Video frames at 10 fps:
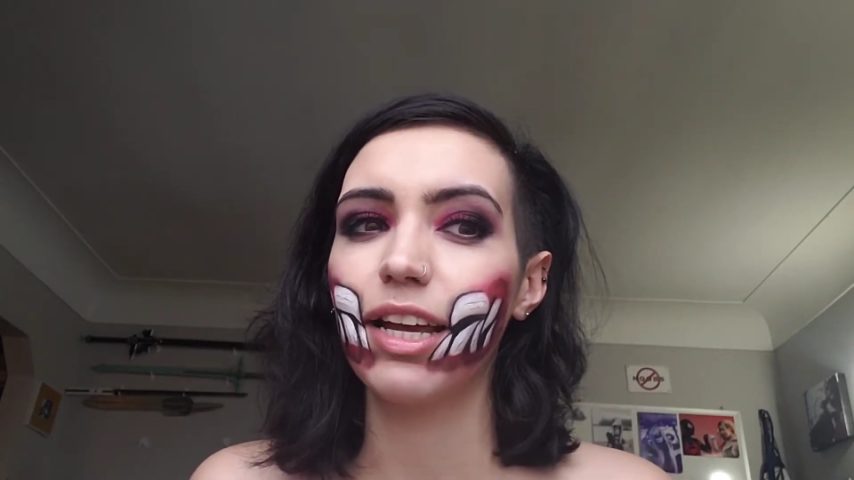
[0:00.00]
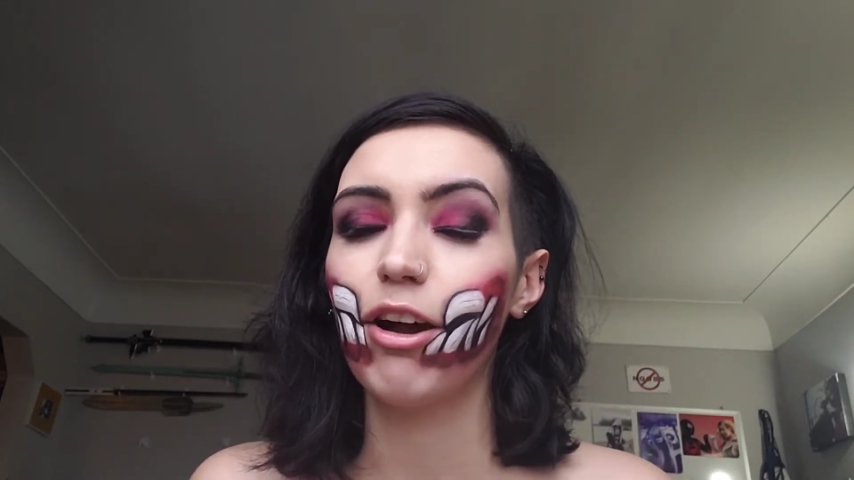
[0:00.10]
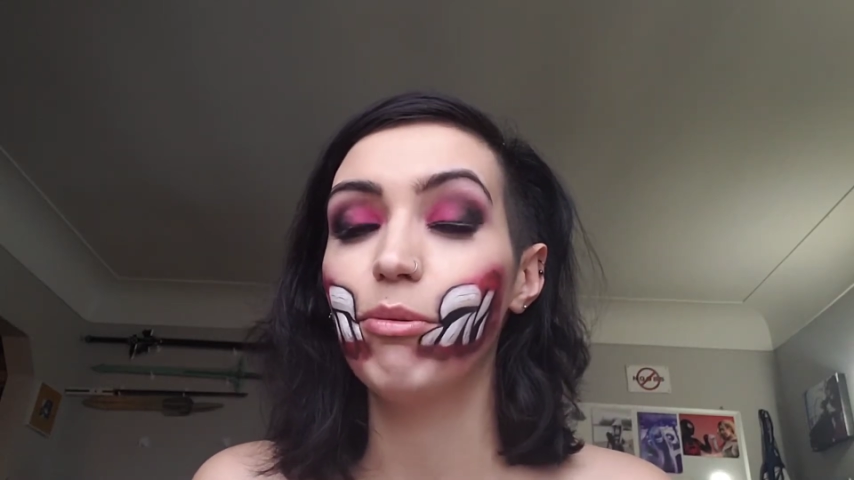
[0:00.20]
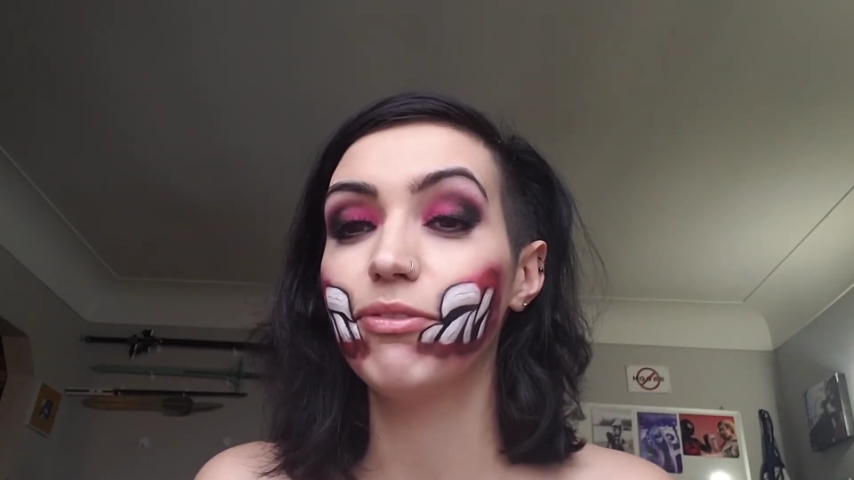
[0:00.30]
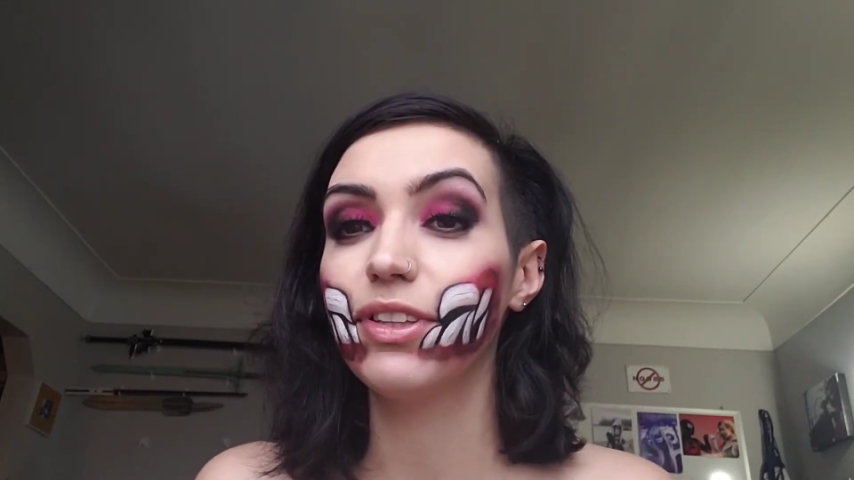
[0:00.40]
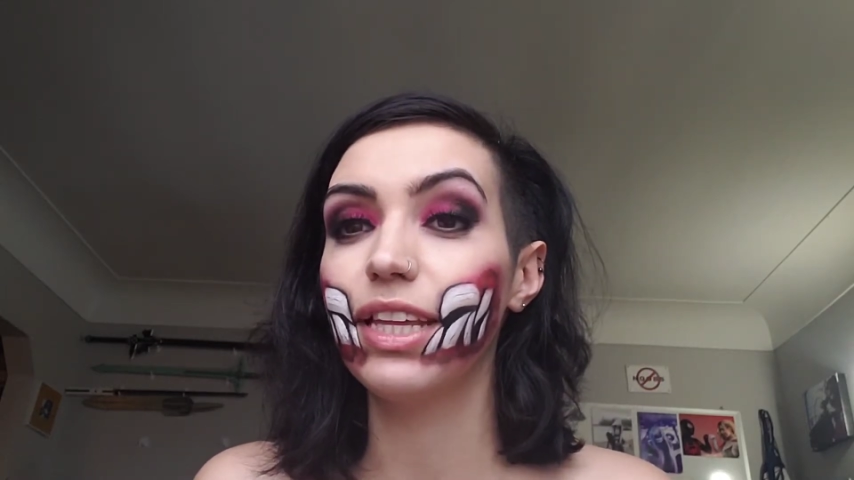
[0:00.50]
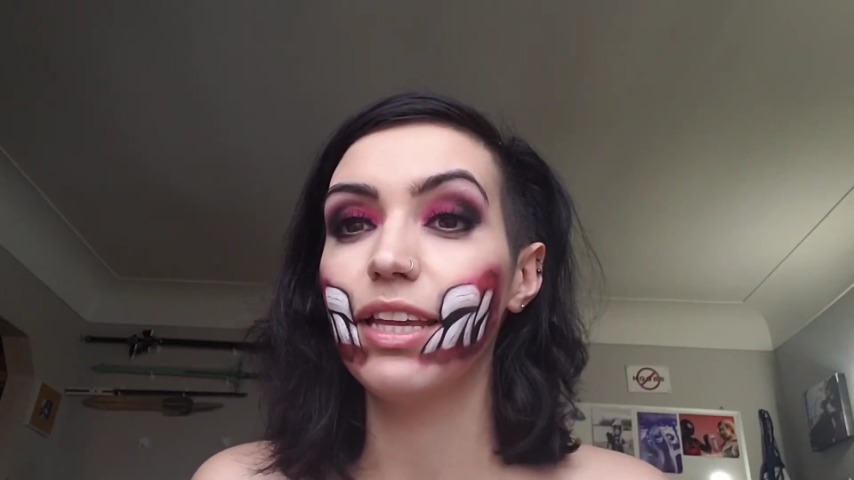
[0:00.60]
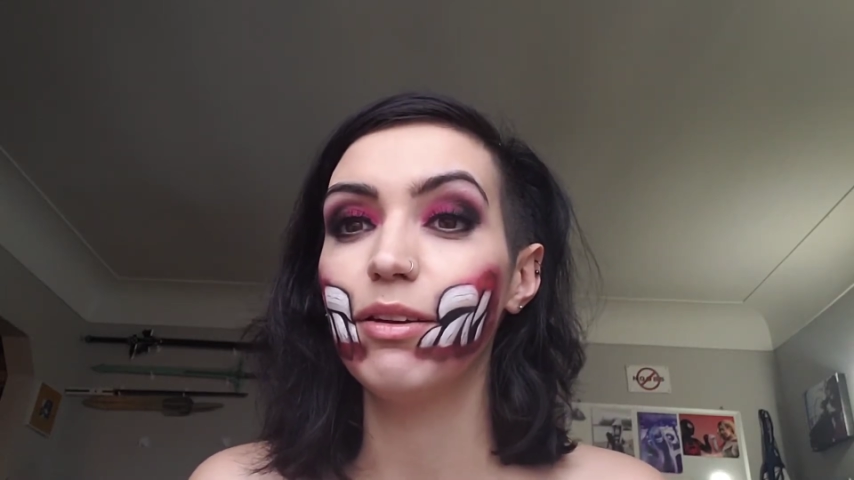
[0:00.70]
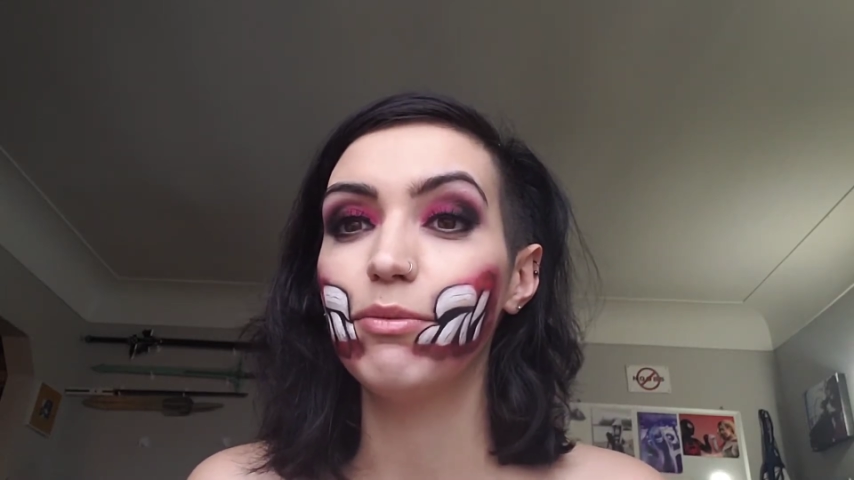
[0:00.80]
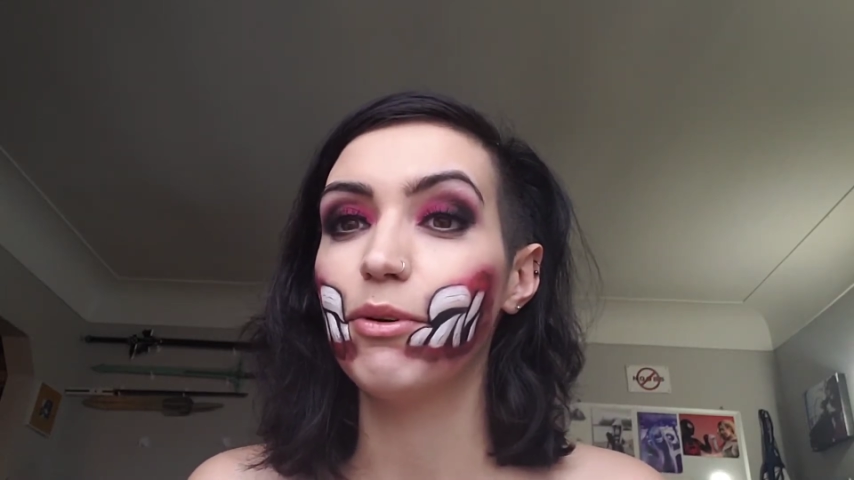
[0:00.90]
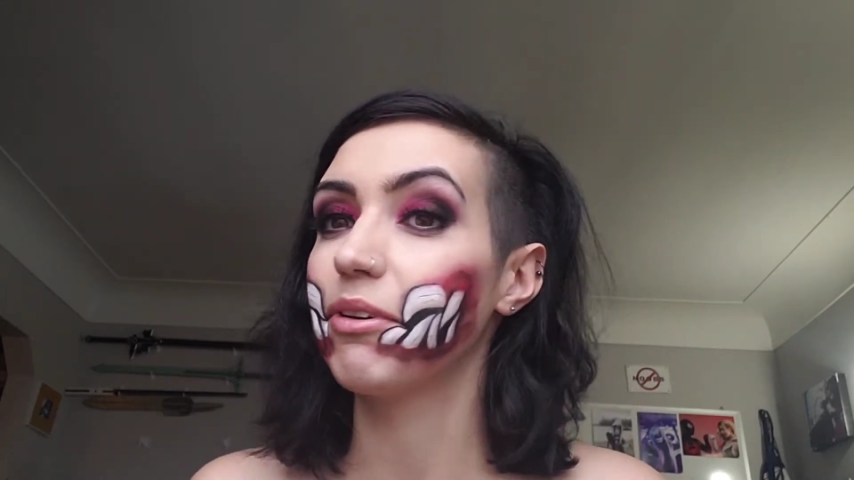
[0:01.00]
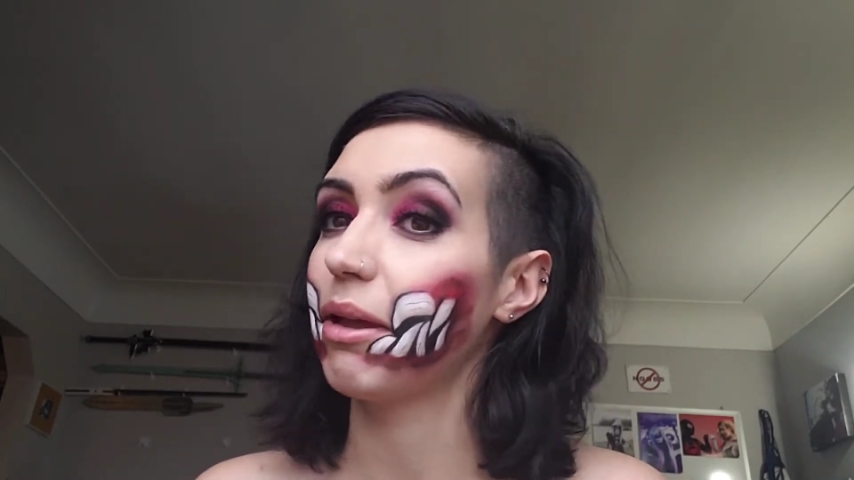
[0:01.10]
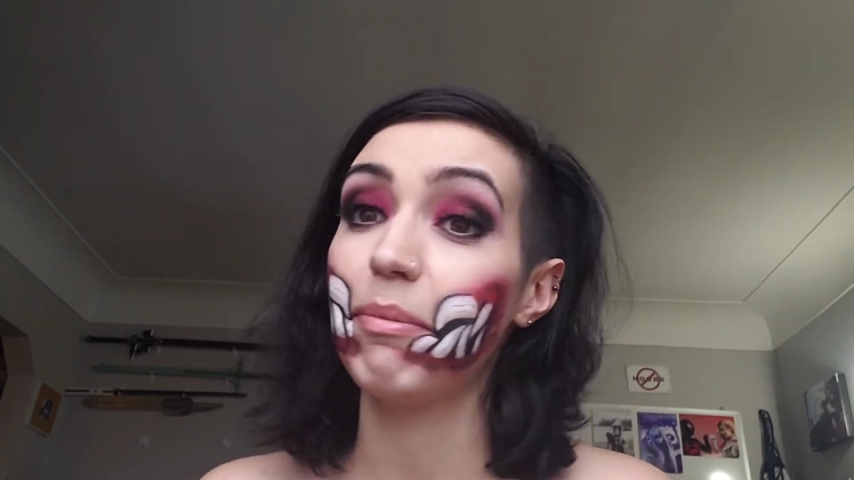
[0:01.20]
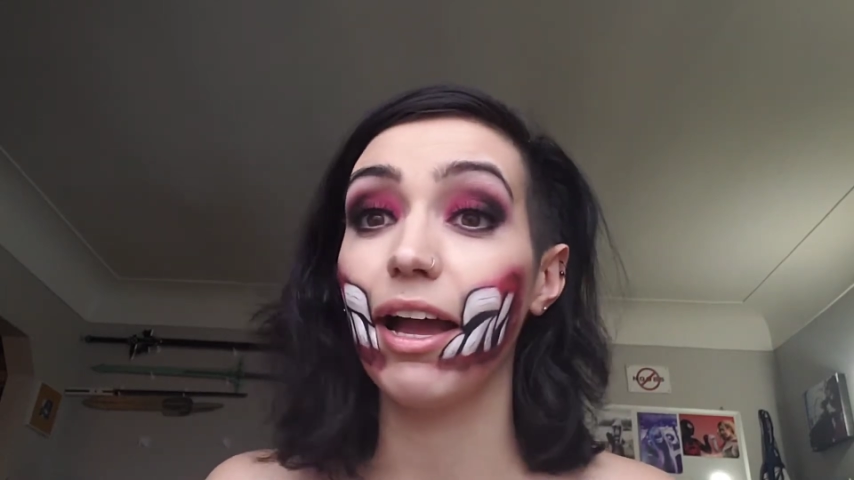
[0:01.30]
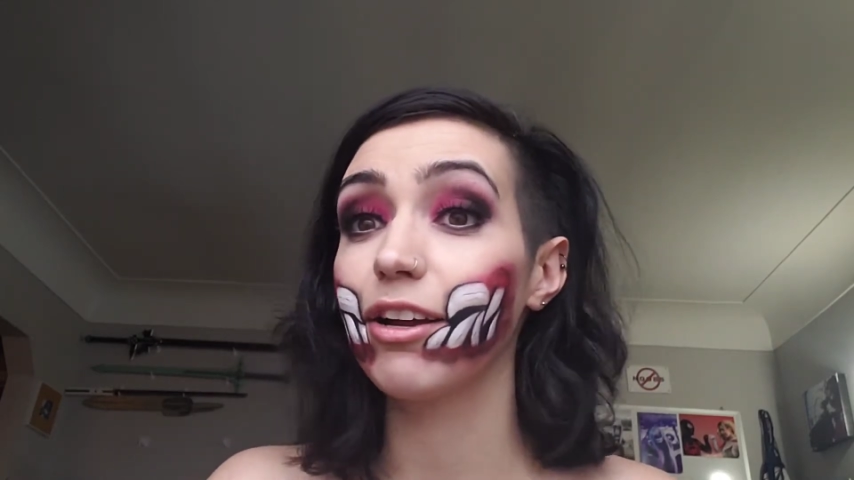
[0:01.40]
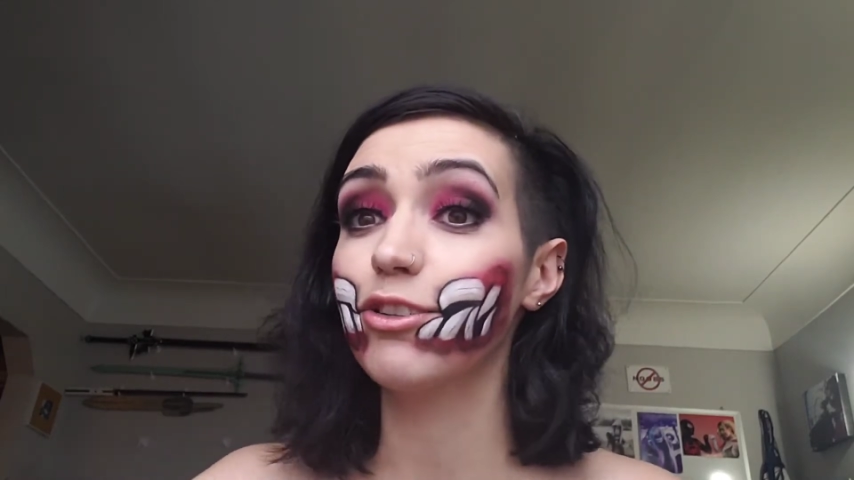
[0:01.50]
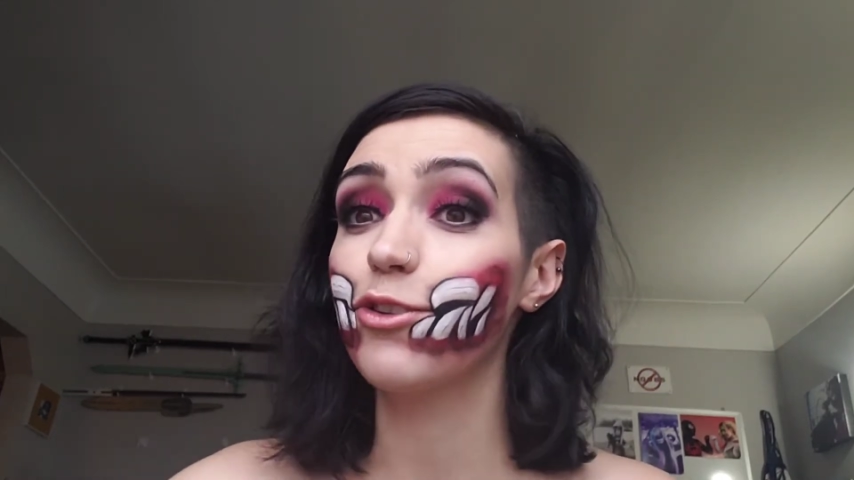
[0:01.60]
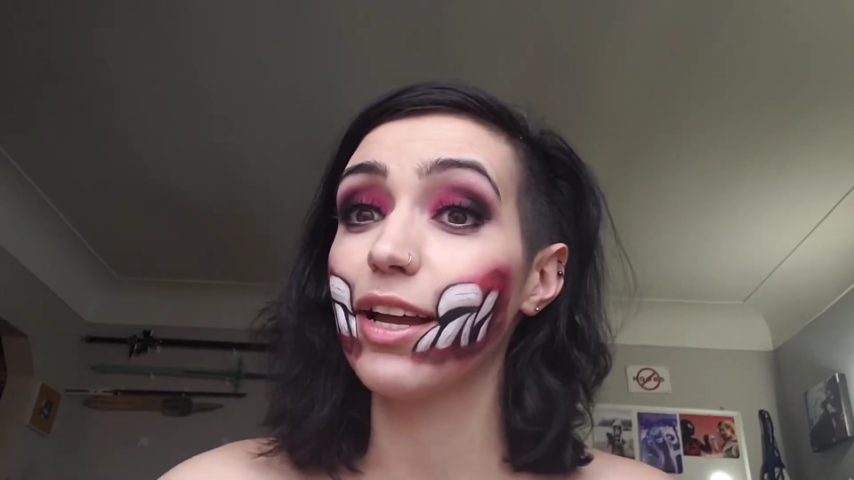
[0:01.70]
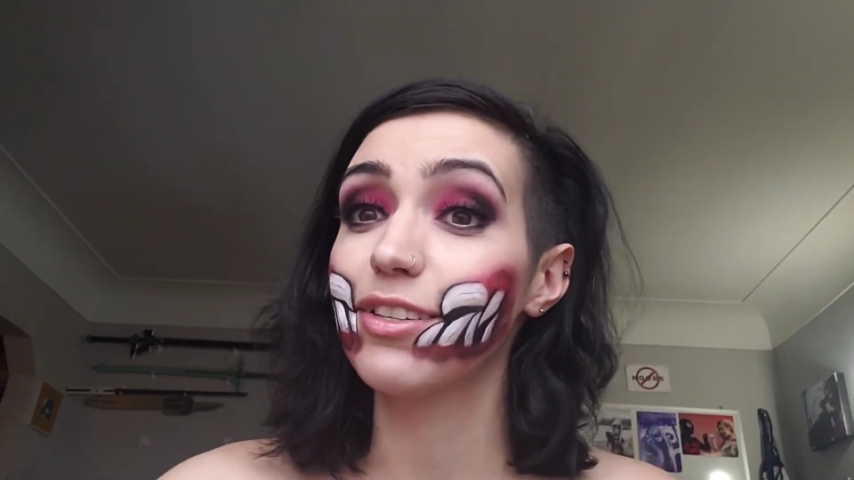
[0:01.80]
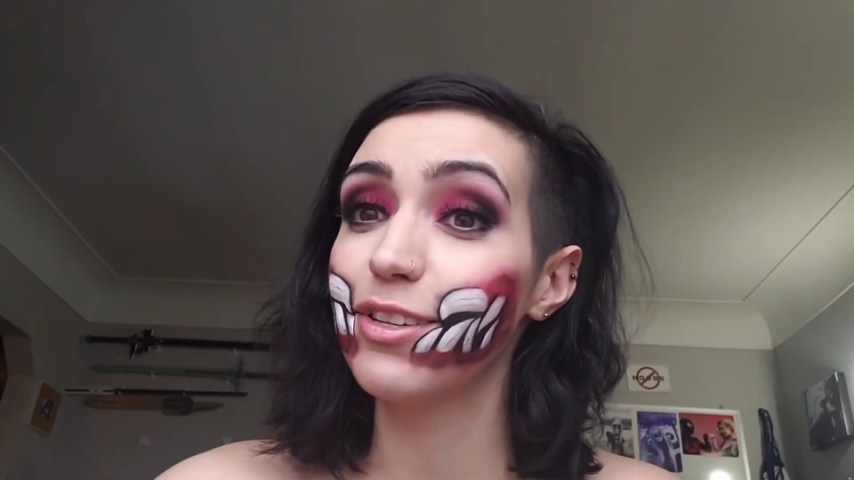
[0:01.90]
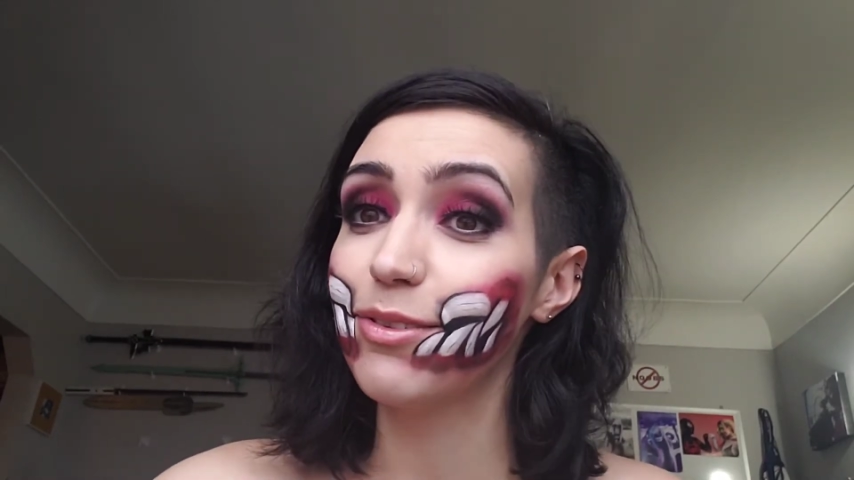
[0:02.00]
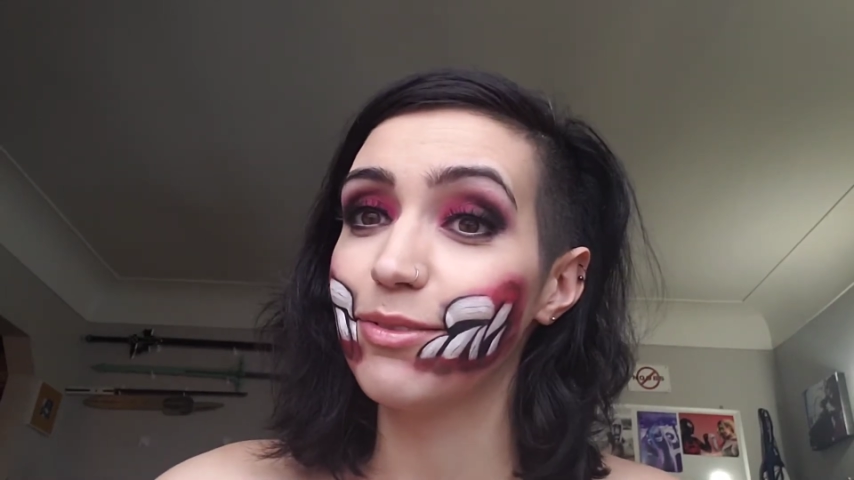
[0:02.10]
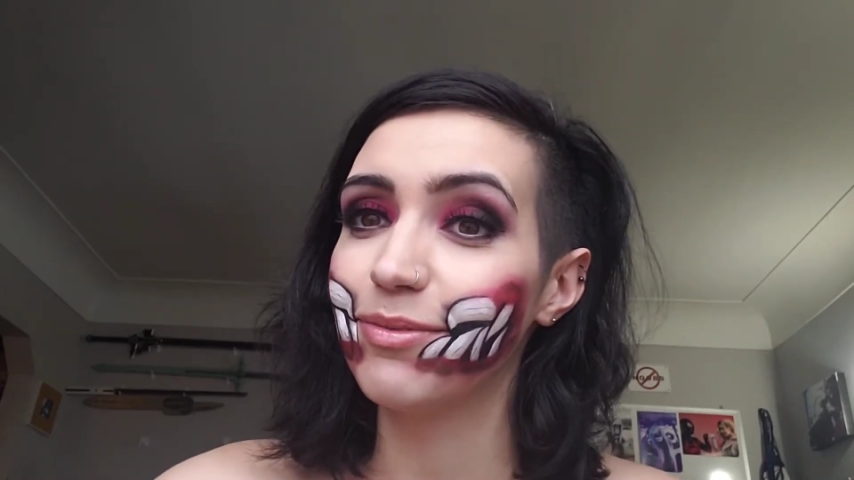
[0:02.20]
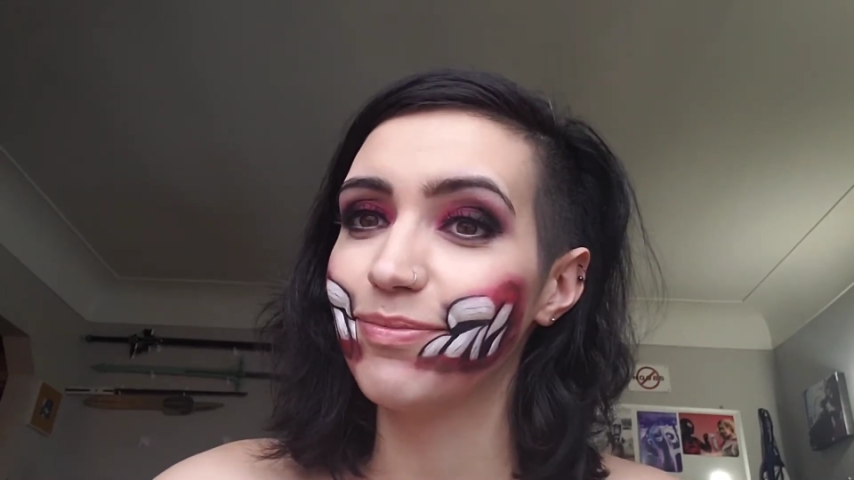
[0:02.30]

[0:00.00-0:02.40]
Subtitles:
Hopefully we'll get back on track soon.